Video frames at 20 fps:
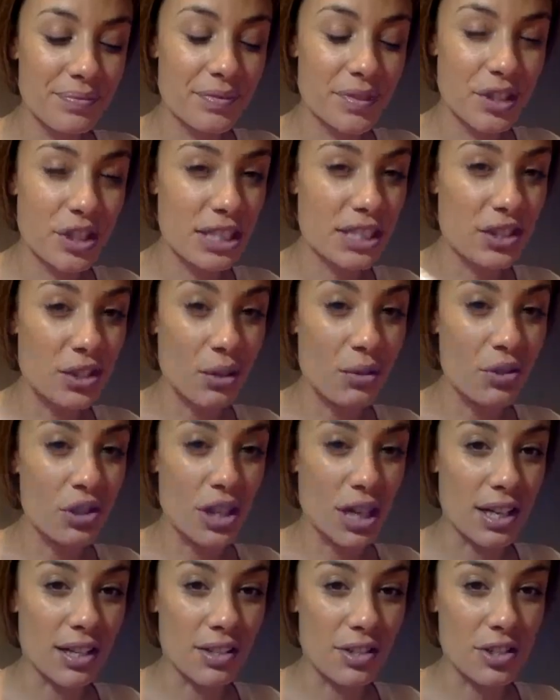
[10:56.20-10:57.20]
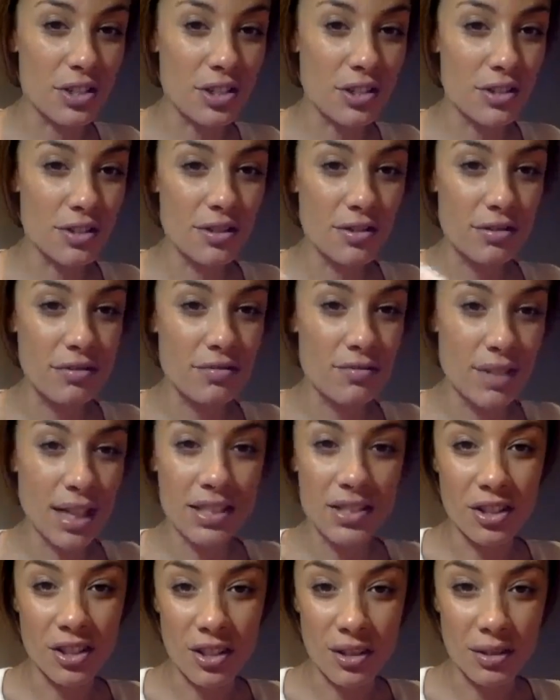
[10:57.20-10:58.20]
Just don't judge.
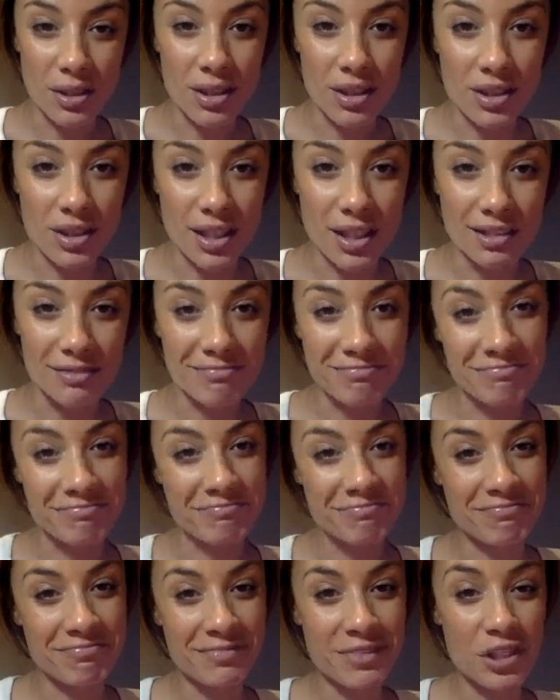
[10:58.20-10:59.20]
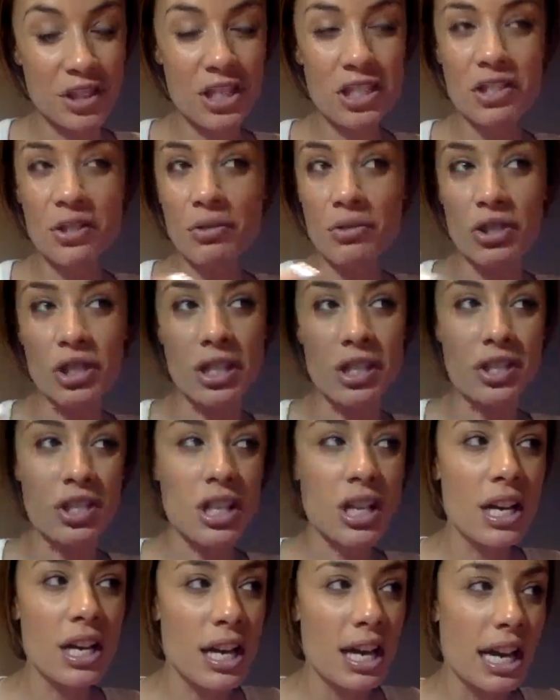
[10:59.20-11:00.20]
That's all I'm going to say. Just don't judge.
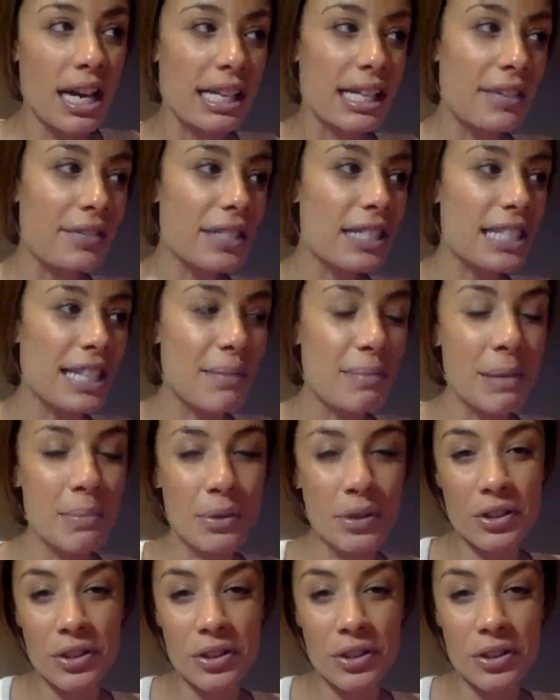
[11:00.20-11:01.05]
And even some people are